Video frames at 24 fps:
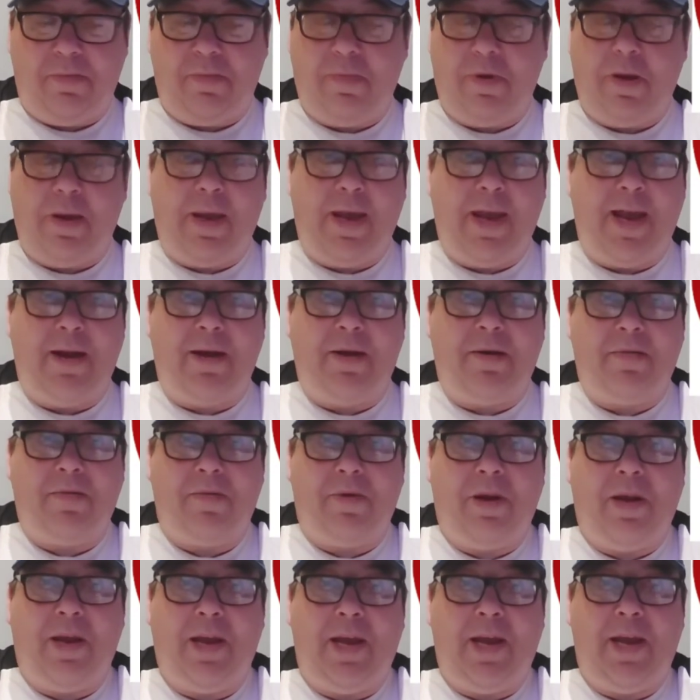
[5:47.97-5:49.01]
Again,
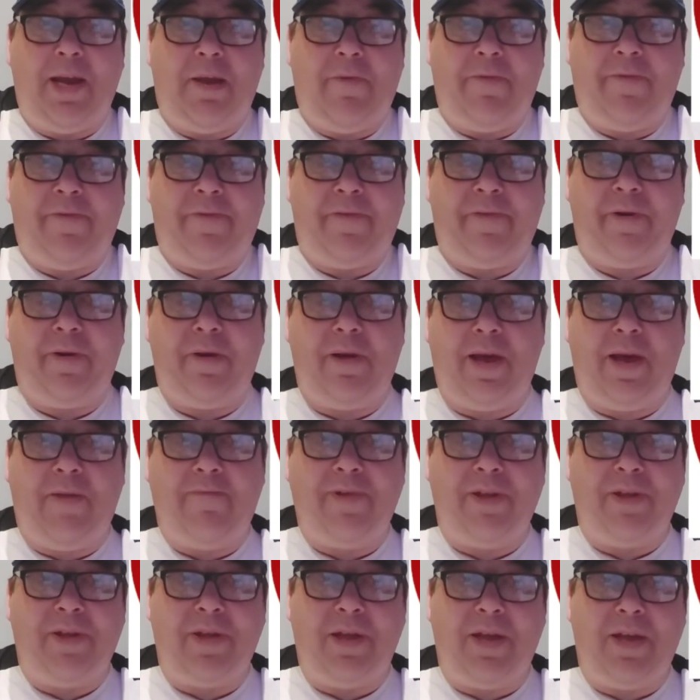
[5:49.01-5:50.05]
gave
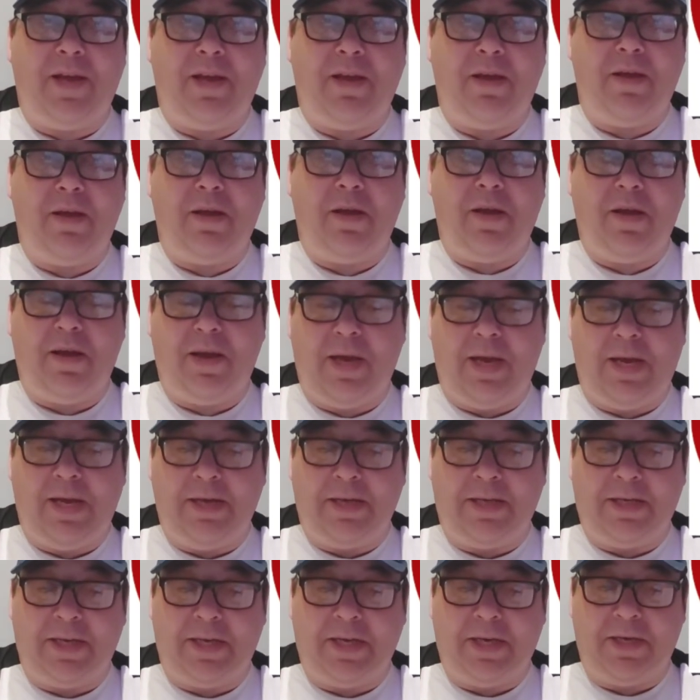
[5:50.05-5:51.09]
everything in
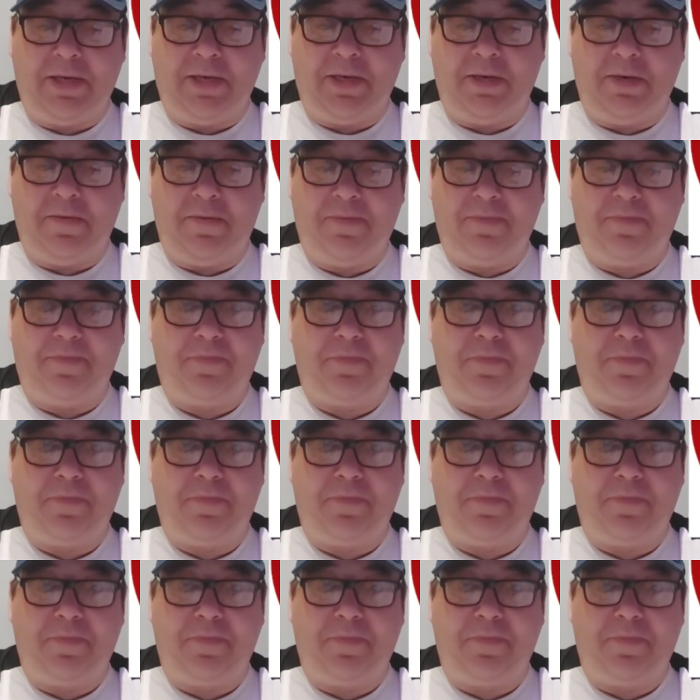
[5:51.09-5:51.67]
season.